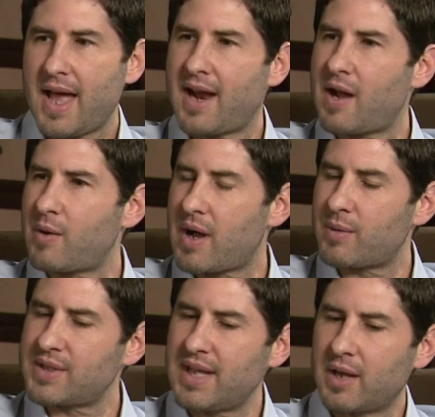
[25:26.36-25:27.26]
And I, I
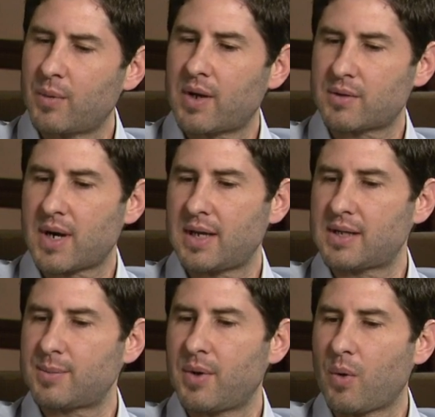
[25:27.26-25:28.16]
was thinking when I was writing
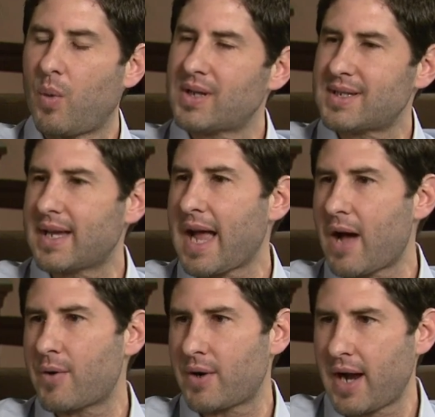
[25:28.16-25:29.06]
this book, what's the
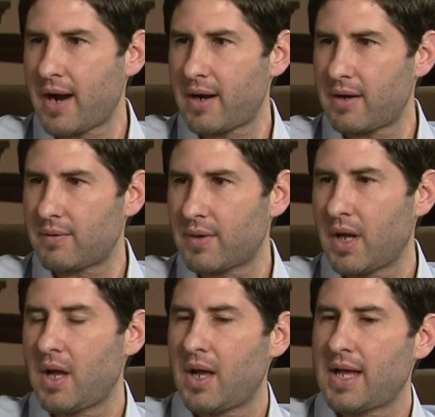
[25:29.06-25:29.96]
counter narrative?
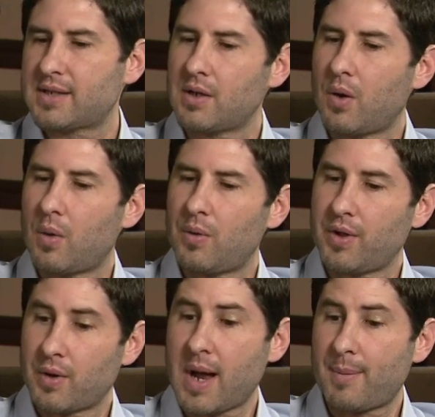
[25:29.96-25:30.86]
So
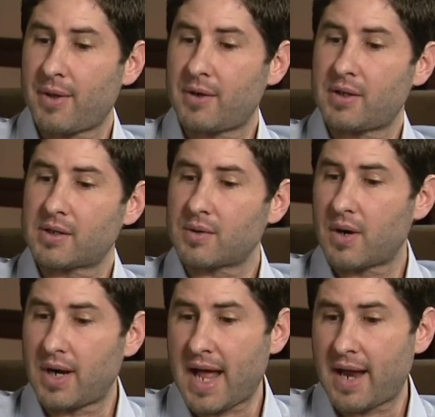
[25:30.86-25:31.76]
the grandmother in the
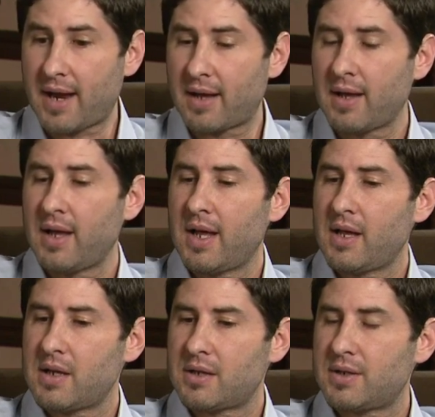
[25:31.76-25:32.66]
story, Nana,
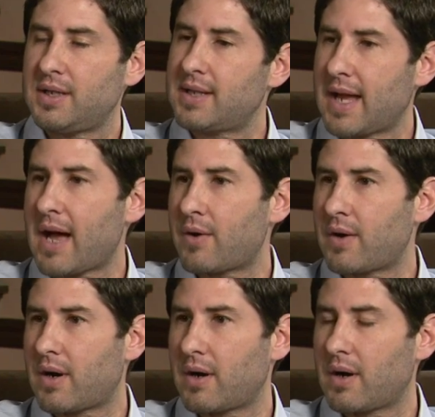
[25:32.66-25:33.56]
she's the
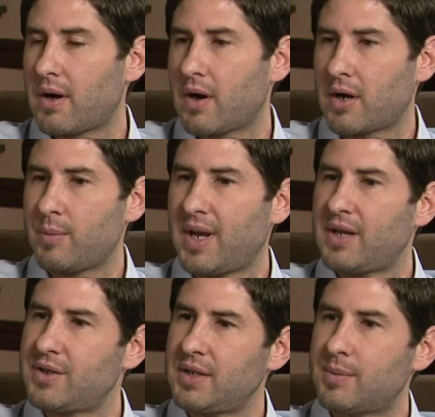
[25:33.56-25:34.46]
counter argument,
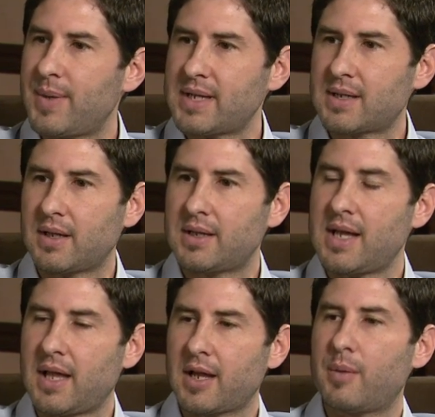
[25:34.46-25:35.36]
and she's basically
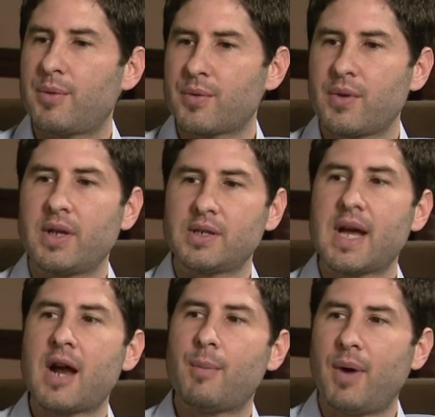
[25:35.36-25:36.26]
telling him through the
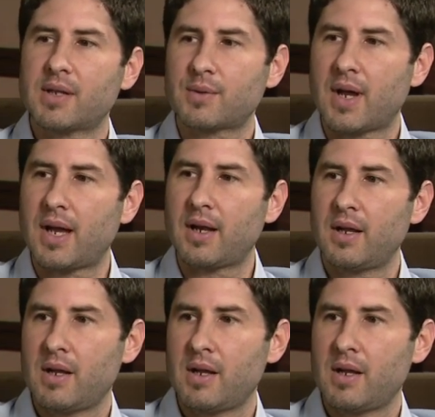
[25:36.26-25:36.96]
entire bus ride,